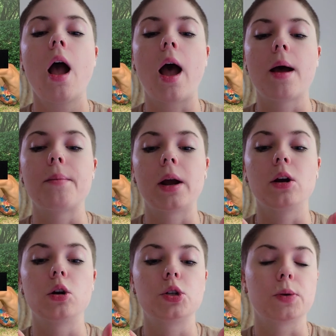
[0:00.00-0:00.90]
I
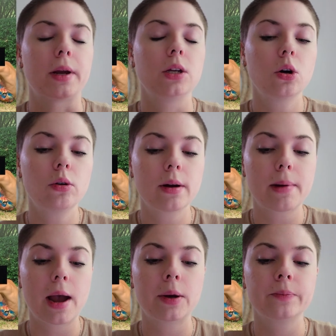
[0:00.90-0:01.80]
go to my yoga
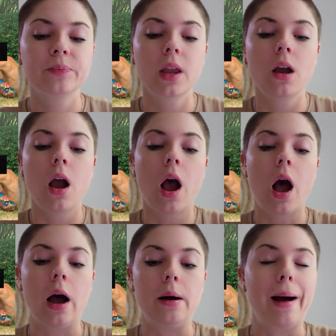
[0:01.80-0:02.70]
mat.
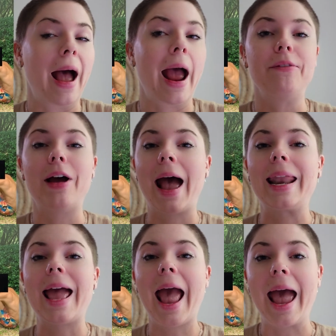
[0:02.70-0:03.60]
I haven't had
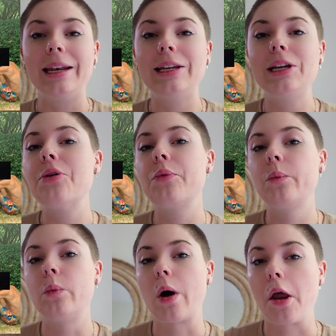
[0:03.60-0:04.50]
any
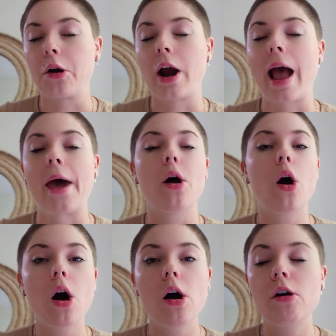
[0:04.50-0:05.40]
water at
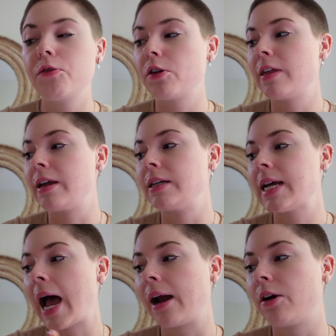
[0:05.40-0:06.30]
all for the
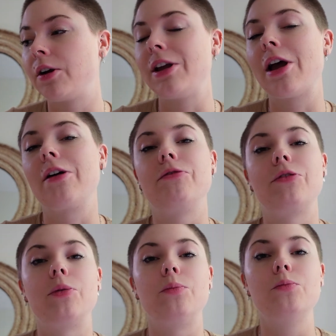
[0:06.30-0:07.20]
entirety of
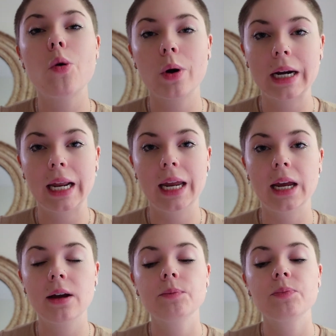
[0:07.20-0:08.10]
the morning.